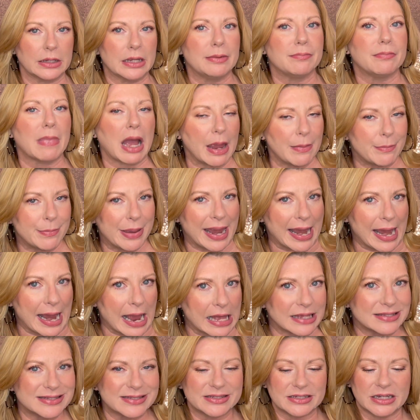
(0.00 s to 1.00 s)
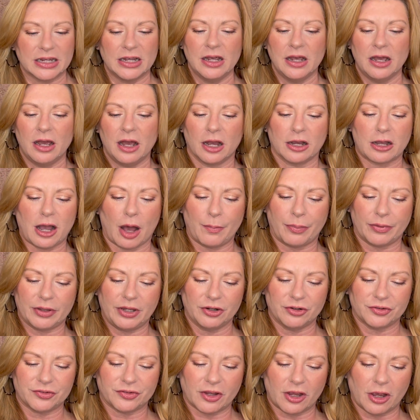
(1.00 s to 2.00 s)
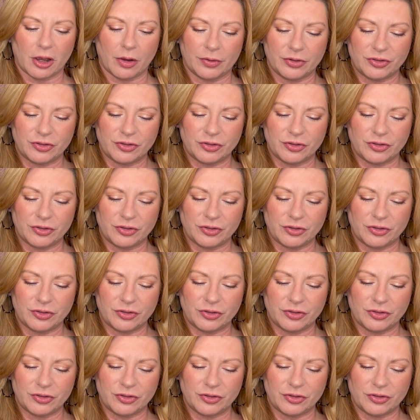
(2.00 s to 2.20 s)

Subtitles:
in my past a couple years ago.